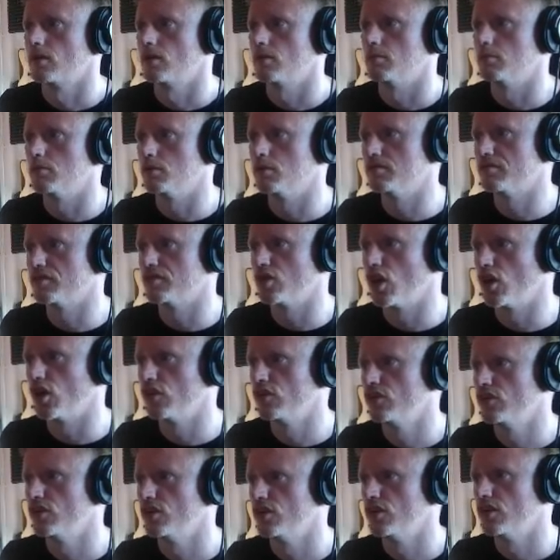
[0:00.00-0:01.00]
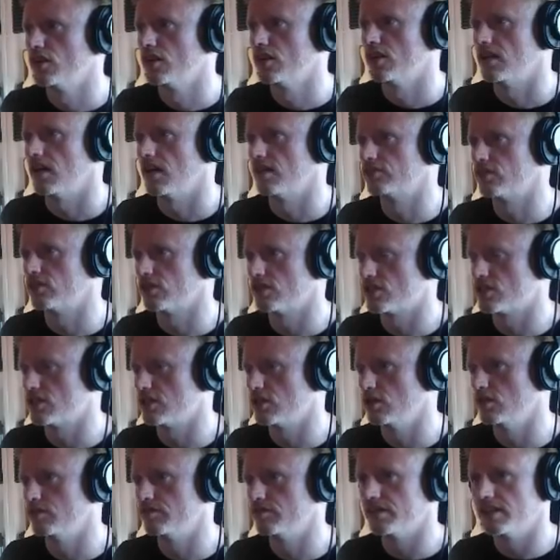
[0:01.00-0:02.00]
Moving on, I've got this
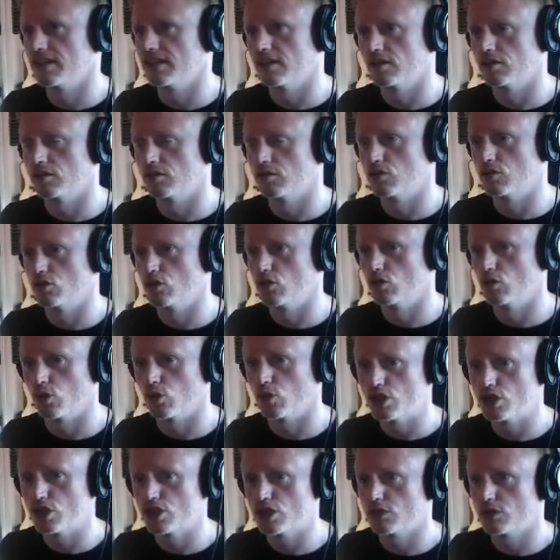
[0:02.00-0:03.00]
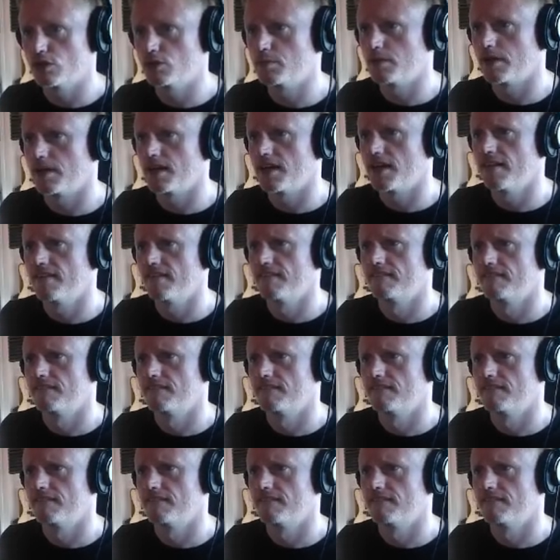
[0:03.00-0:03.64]
lovely little noise loop here.